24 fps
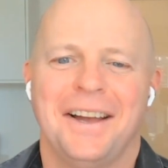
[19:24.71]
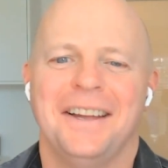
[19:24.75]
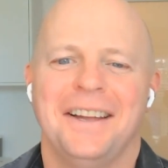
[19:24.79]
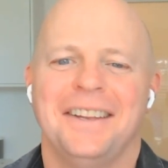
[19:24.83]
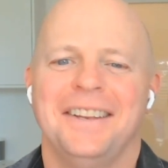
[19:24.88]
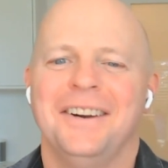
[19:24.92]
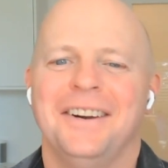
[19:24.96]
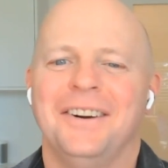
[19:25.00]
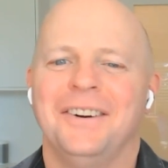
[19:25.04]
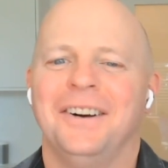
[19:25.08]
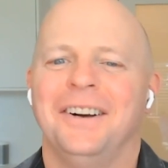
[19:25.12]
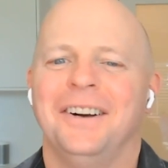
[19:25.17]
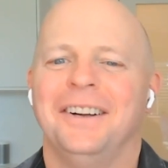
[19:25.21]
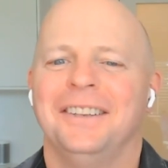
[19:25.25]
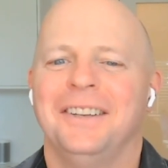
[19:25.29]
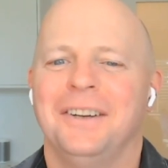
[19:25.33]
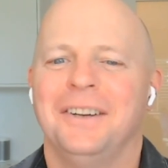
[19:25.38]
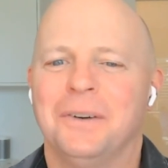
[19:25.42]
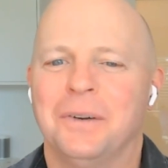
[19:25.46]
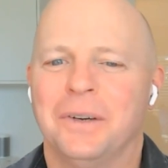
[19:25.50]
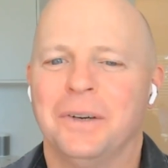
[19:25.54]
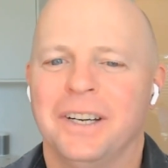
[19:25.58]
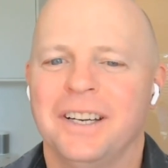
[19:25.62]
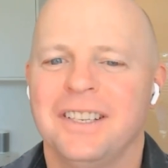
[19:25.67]

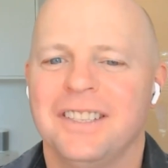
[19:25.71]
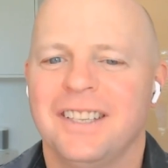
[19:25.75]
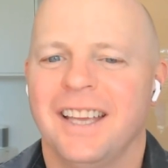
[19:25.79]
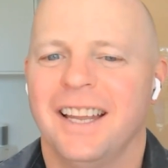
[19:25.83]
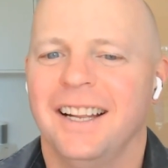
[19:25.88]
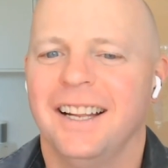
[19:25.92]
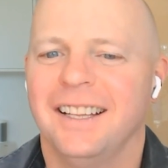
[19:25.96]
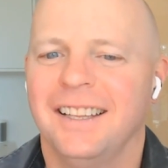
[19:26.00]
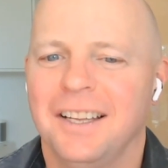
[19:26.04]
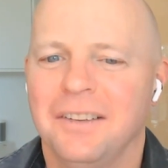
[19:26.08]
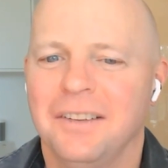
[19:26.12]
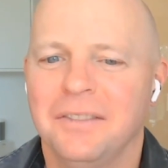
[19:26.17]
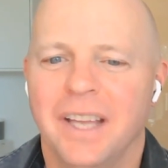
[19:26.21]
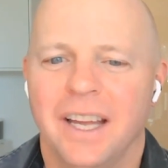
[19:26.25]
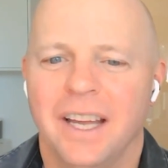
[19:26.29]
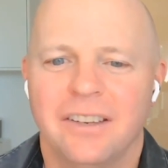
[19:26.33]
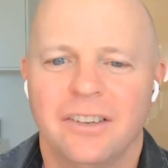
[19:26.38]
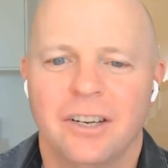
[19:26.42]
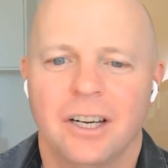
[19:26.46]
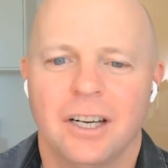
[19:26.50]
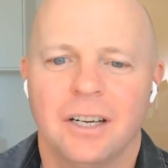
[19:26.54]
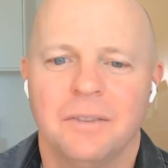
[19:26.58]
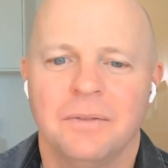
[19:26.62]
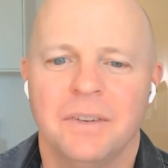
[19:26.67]
No worries. And I love
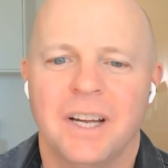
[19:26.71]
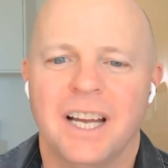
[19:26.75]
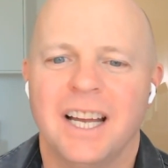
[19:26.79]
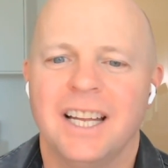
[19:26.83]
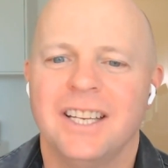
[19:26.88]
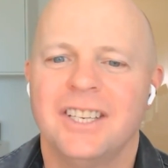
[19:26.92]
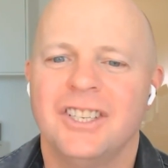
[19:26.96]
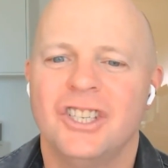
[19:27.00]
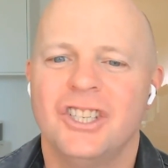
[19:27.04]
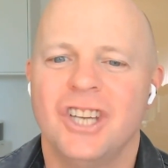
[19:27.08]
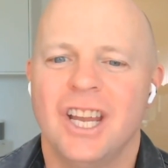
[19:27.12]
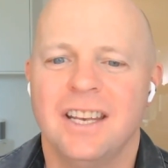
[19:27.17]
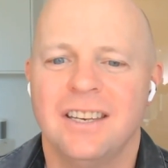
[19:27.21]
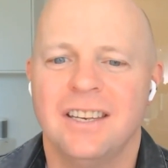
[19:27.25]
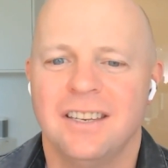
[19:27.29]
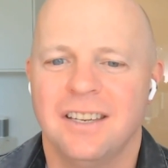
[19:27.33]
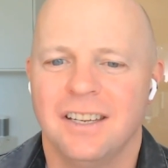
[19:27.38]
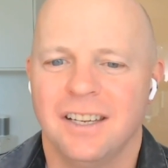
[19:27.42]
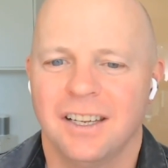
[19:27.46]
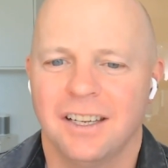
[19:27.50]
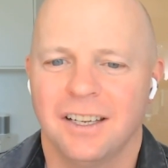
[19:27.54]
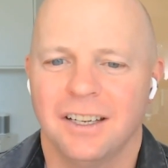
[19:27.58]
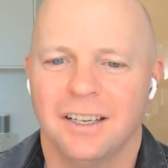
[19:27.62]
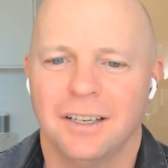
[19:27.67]
that term,
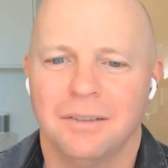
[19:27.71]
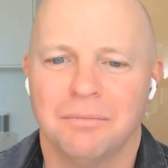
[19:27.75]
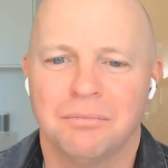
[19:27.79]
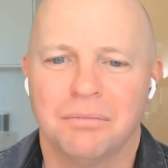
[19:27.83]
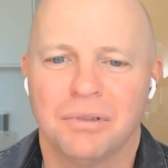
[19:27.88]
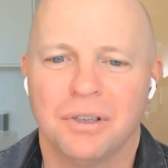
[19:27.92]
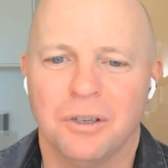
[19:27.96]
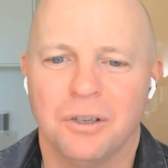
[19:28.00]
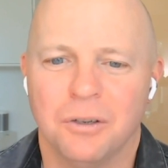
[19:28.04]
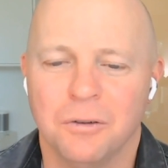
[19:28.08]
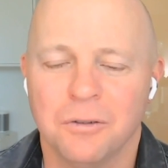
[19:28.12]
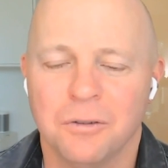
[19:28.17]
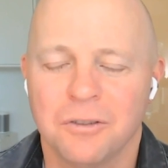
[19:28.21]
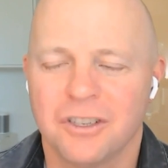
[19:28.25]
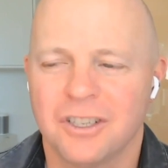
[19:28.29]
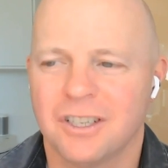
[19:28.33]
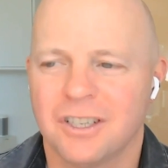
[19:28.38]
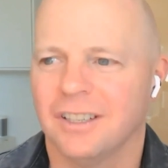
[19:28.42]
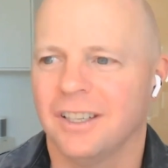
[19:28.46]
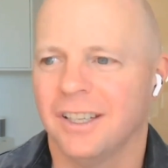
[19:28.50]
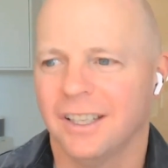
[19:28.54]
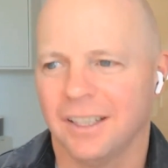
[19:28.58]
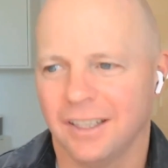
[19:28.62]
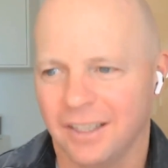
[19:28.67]
agentic
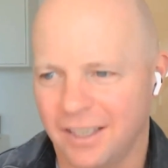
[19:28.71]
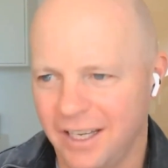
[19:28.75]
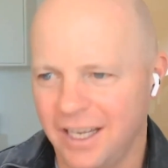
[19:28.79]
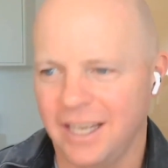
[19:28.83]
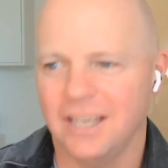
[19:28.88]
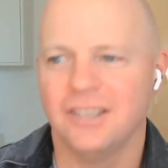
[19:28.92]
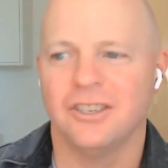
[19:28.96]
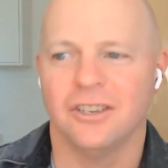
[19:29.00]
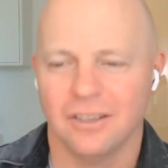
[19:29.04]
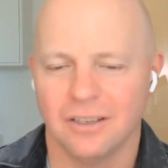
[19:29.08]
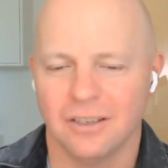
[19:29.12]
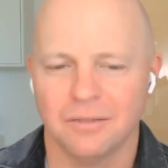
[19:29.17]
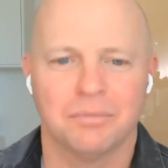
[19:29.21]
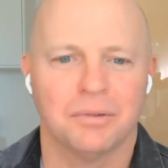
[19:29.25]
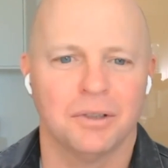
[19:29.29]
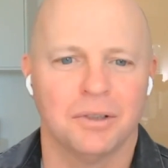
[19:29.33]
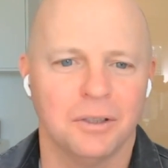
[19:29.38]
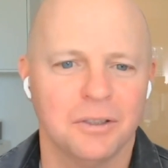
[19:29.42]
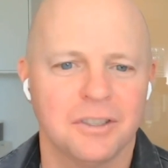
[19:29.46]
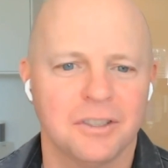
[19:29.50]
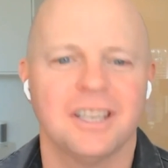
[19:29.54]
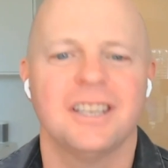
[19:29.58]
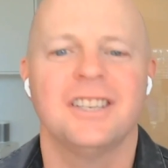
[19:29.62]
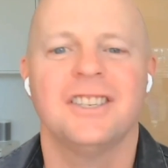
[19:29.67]
approach, like an agent
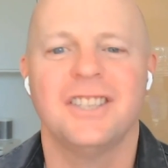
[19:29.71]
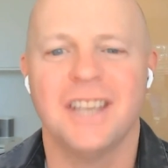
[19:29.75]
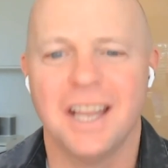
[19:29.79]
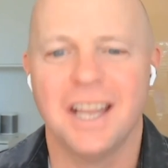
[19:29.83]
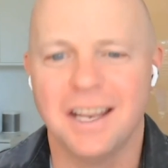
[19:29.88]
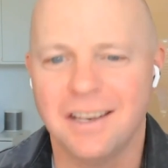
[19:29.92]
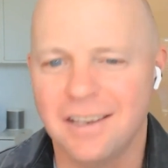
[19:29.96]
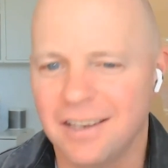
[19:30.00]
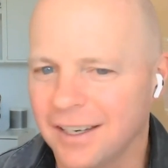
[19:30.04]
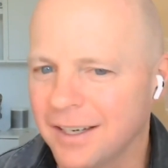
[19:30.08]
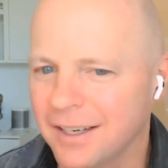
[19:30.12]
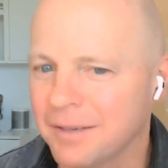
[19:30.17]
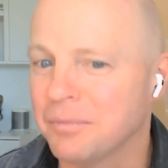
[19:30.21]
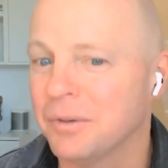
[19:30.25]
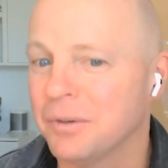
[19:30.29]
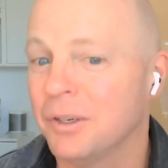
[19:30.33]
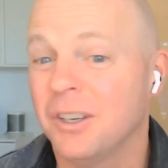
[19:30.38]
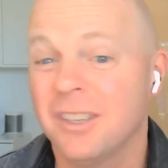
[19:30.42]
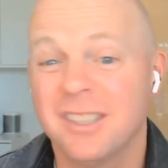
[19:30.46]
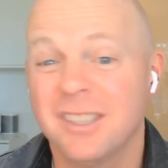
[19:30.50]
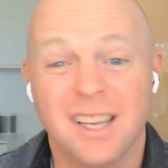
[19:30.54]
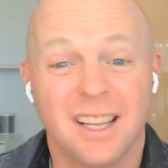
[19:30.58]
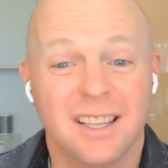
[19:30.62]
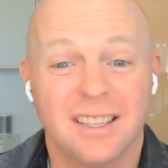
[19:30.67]
approach, agentic
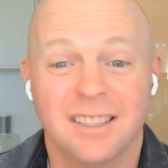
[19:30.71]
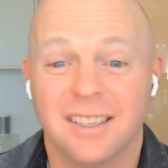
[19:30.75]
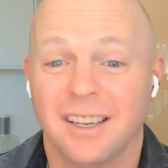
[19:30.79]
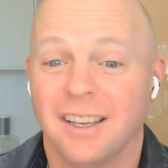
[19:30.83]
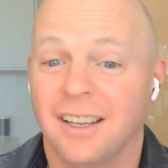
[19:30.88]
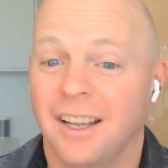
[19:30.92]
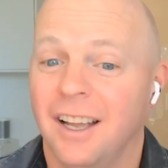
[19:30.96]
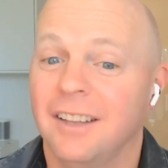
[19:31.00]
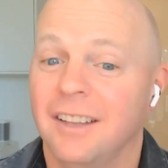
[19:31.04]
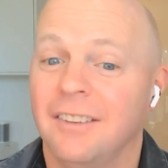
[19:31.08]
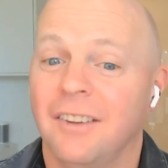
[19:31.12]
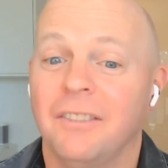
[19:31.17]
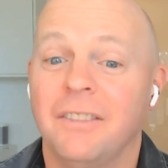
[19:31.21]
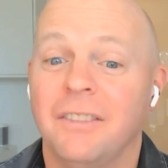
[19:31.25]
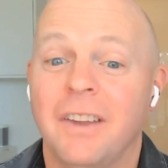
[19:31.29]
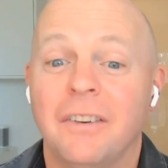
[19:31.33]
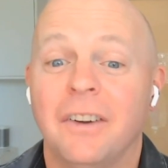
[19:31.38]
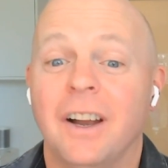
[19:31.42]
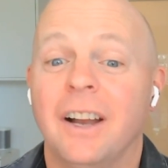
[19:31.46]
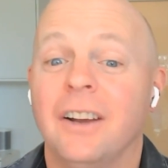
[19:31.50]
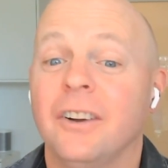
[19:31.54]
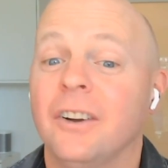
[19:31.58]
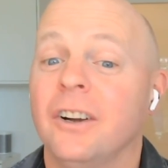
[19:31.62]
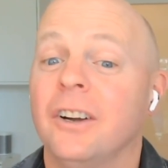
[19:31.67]
approach. I've
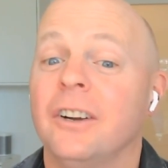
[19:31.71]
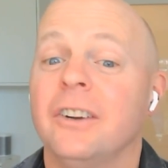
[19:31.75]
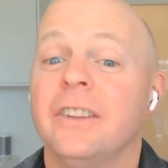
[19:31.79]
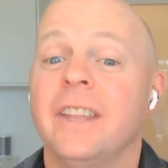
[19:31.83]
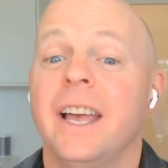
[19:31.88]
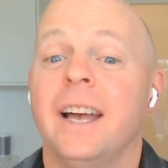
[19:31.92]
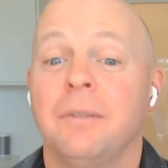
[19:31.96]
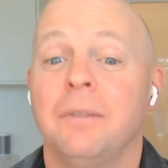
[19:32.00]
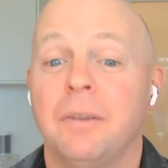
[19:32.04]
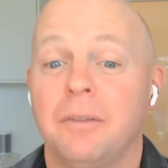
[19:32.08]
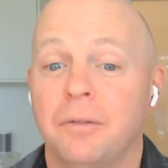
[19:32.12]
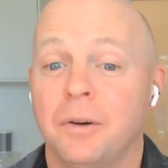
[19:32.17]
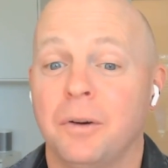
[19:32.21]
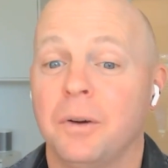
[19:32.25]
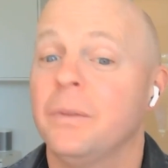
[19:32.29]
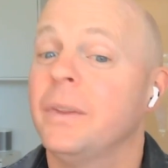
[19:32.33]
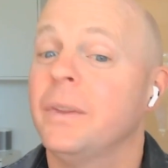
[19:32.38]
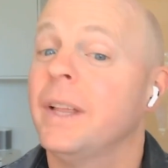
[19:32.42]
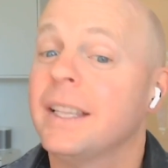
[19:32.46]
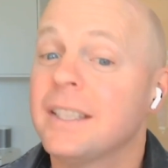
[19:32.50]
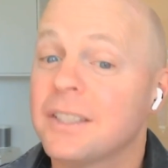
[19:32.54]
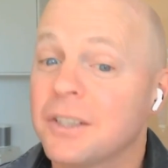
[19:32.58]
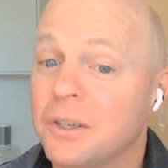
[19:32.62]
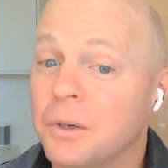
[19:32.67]
never heard that before,
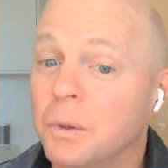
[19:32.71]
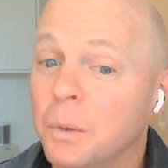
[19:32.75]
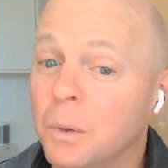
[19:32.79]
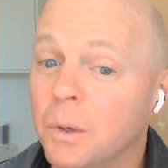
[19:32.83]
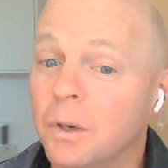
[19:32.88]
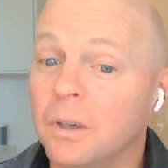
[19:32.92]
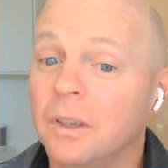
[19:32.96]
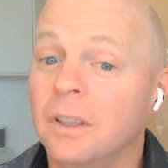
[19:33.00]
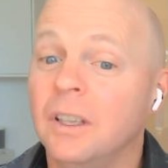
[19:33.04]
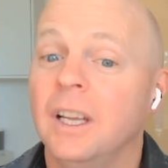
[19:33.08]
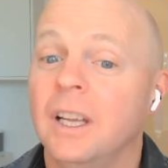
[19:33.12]
but that's cool.